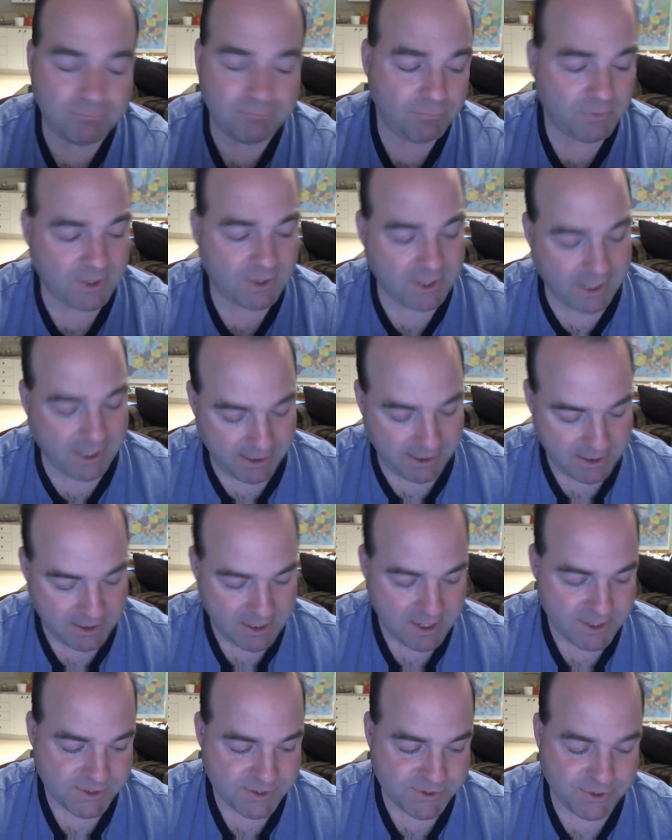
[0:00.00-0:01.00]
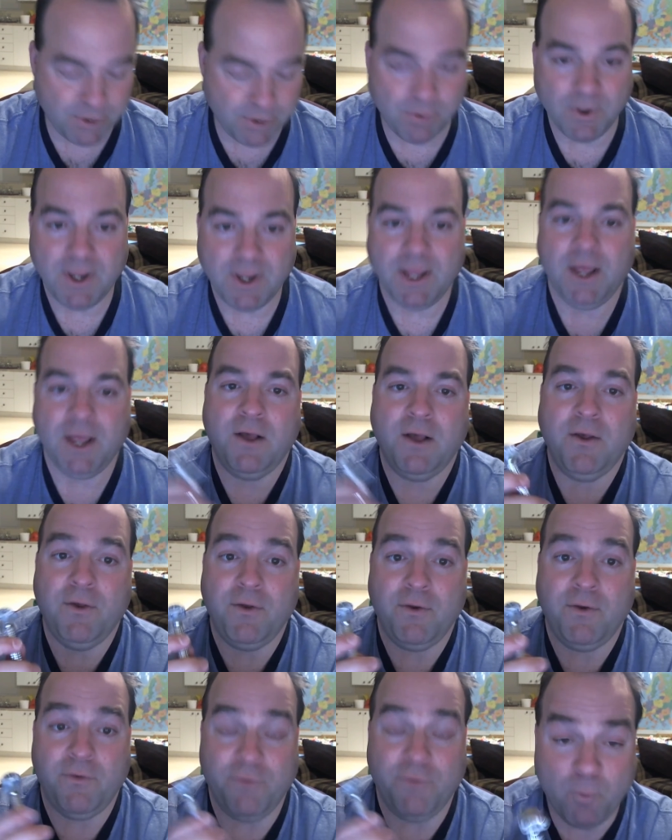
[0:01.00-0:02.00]
Okay, so
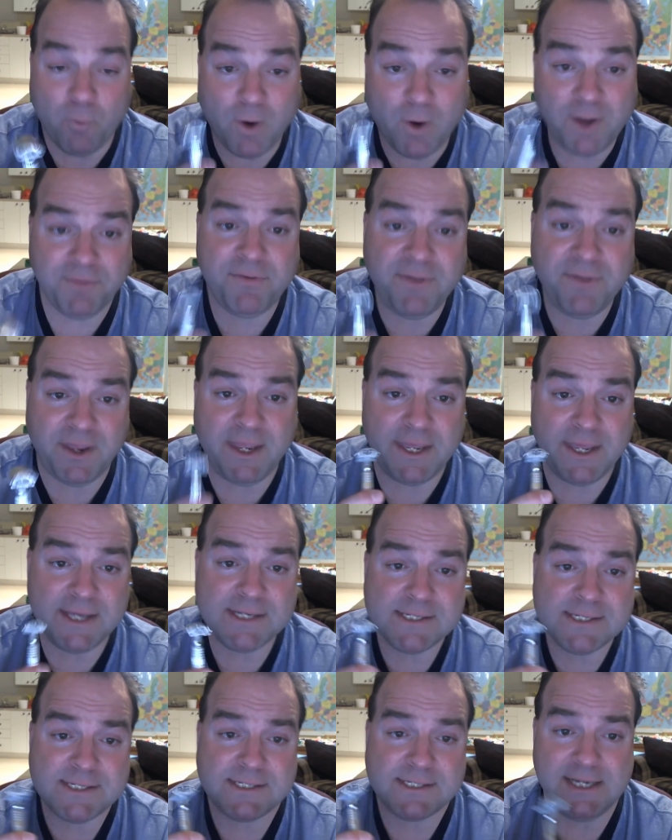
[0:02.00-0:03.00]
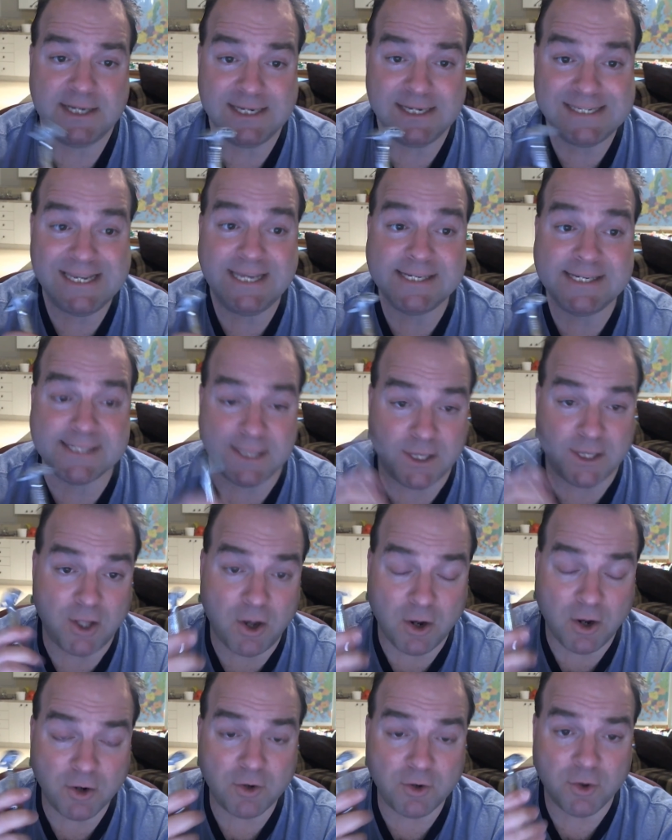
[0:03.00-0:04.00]
the one thing is it takes
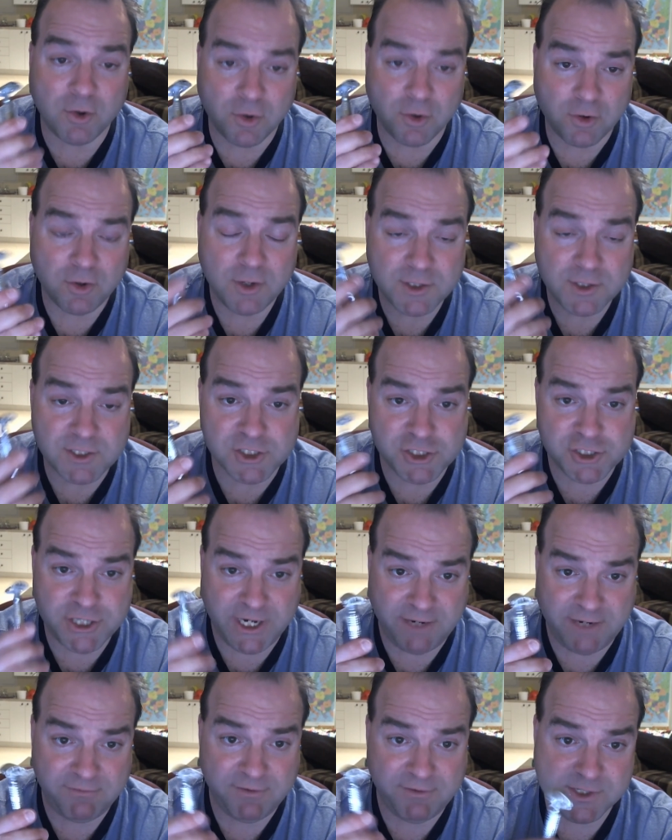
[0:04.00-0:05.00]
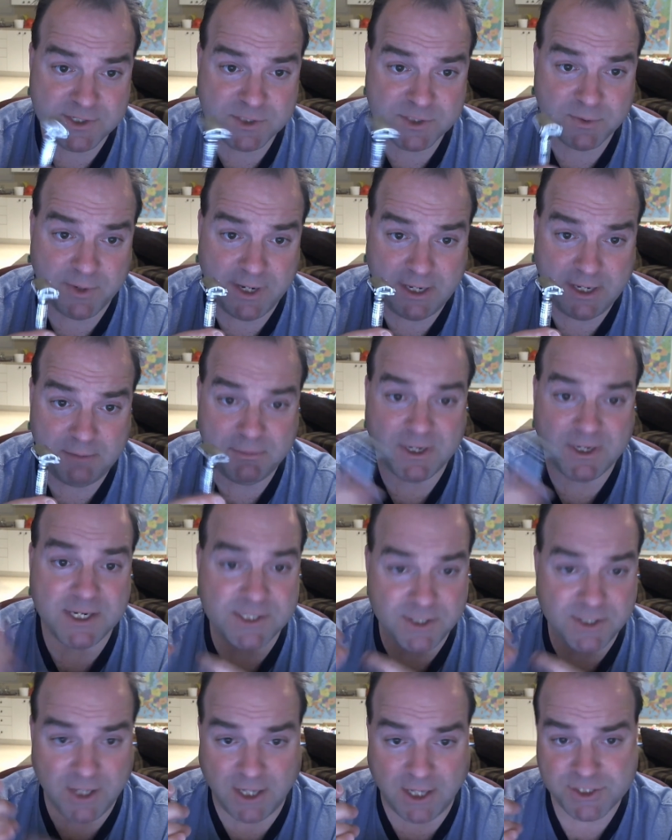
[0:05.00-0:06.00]
longer to shave this way because
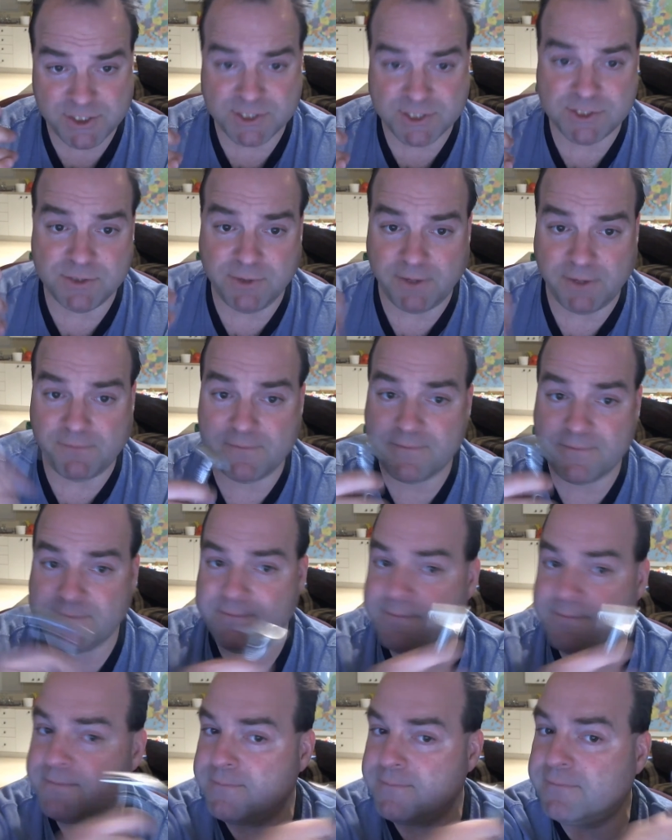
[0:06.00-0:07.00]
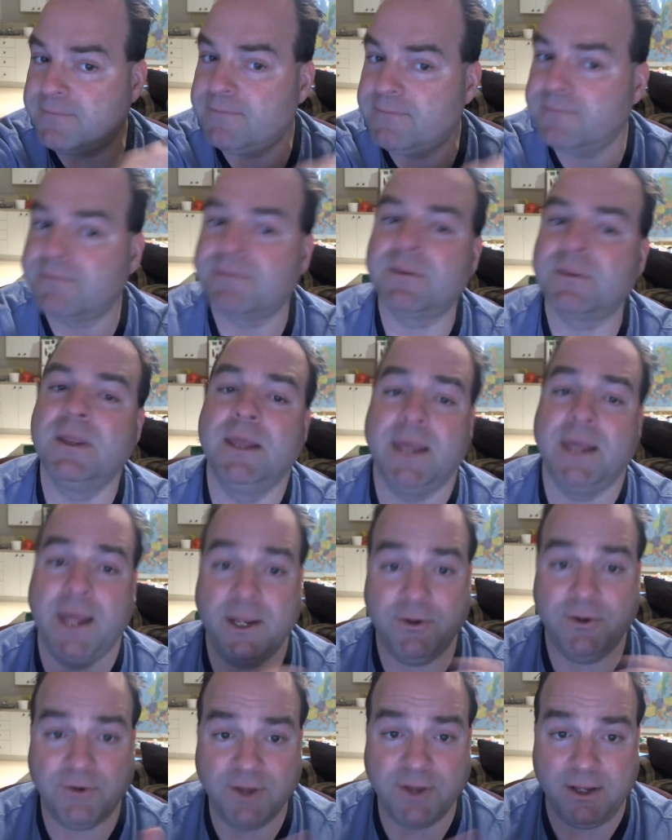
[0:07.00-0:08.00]
you're not just doing and
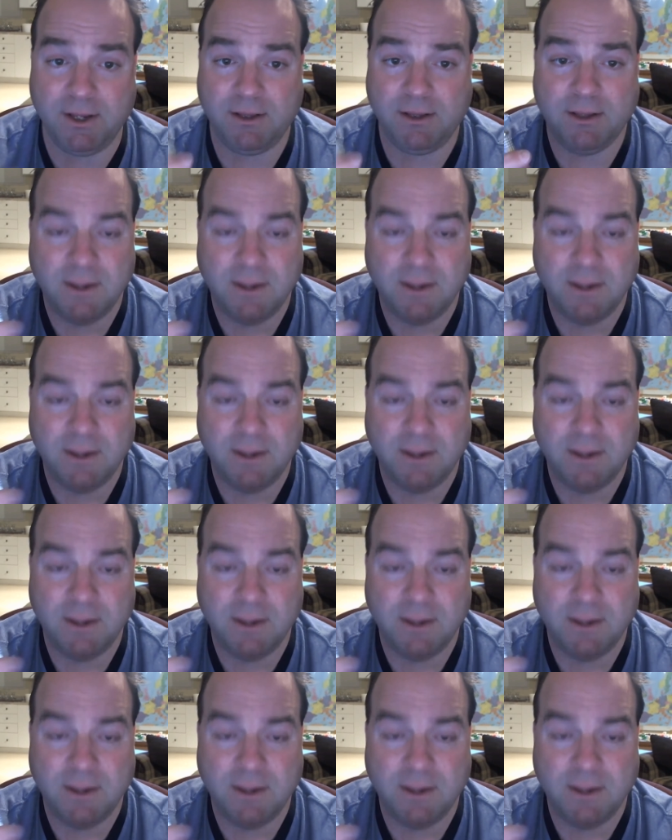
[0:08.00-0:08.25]
you're done.